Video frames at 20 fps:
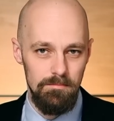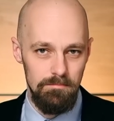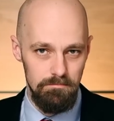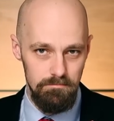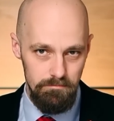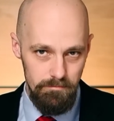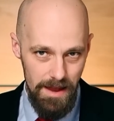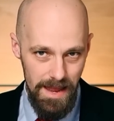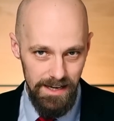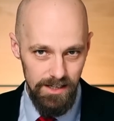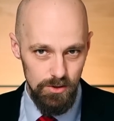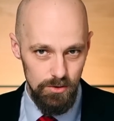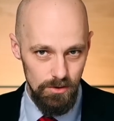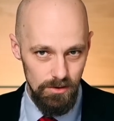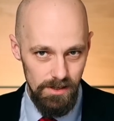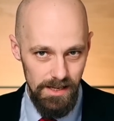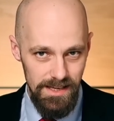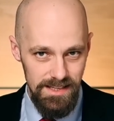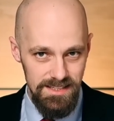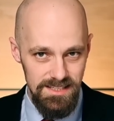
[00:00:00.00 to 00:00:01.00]
macro
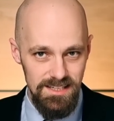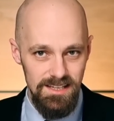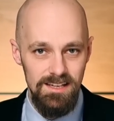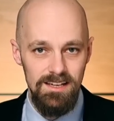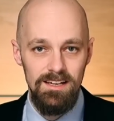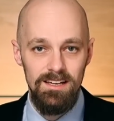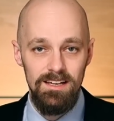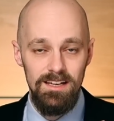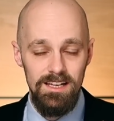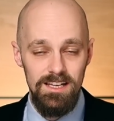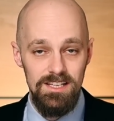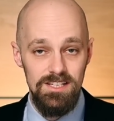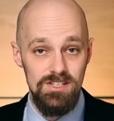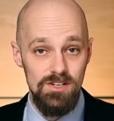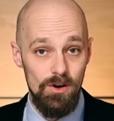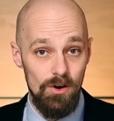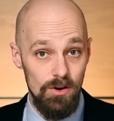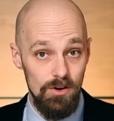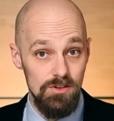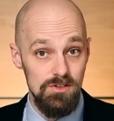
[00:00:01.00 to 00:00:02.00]
lens is
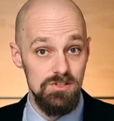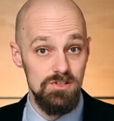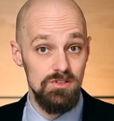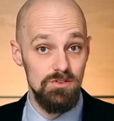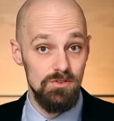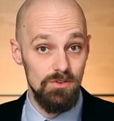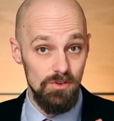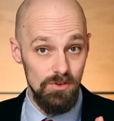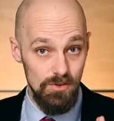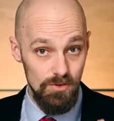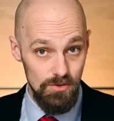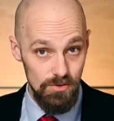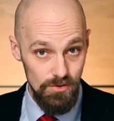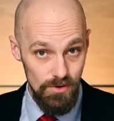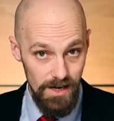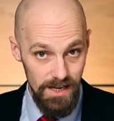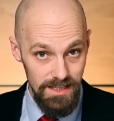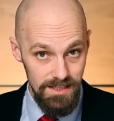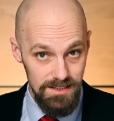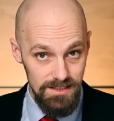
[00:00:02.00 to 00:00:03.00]
also
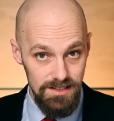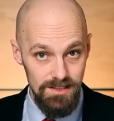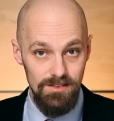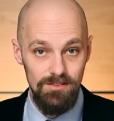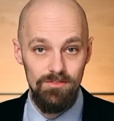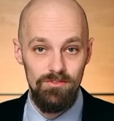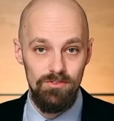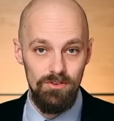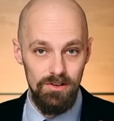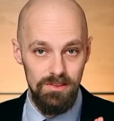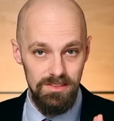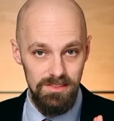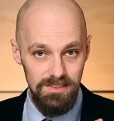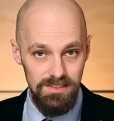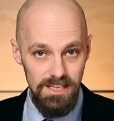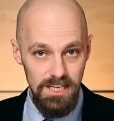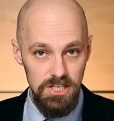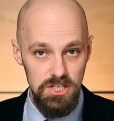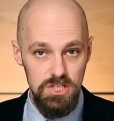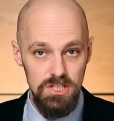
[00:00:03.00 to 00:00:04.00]
great for
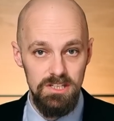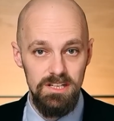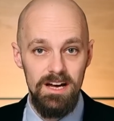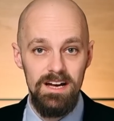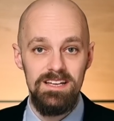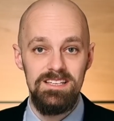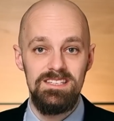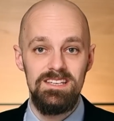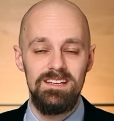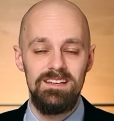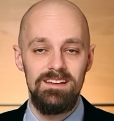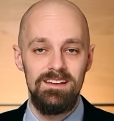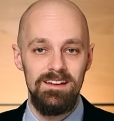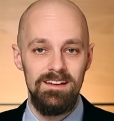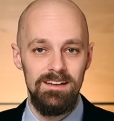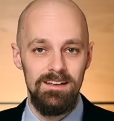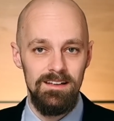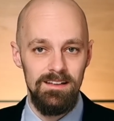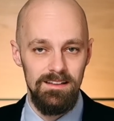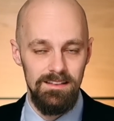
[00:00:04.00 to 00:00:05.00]
digitizing
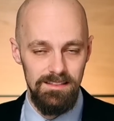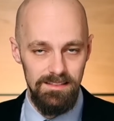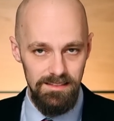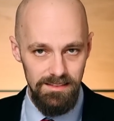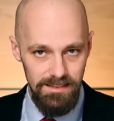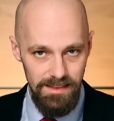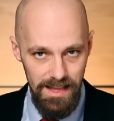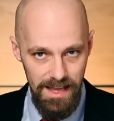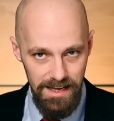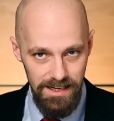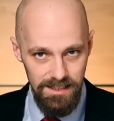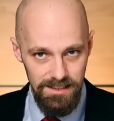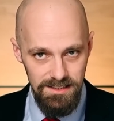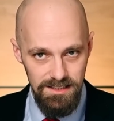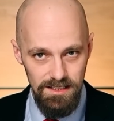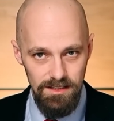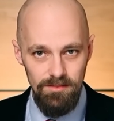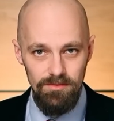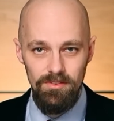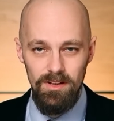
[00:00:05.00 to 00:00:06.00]

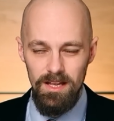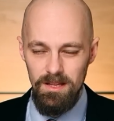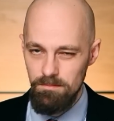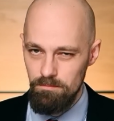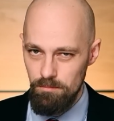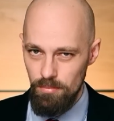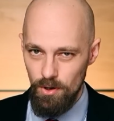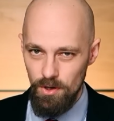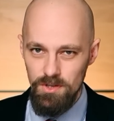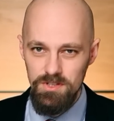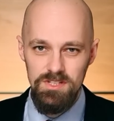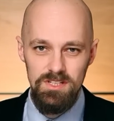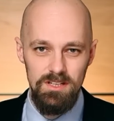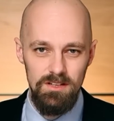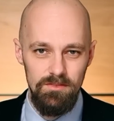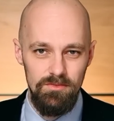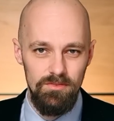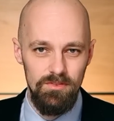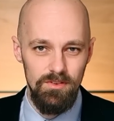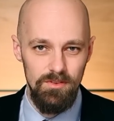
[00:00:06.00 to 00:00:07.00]
negative and
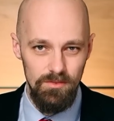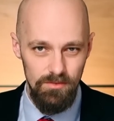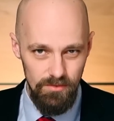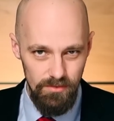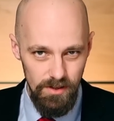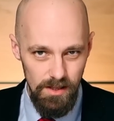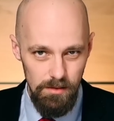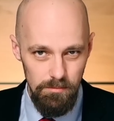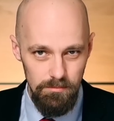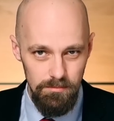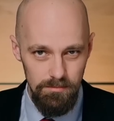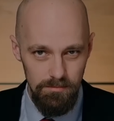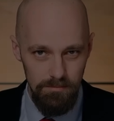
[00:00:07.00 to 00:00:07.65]
positive film.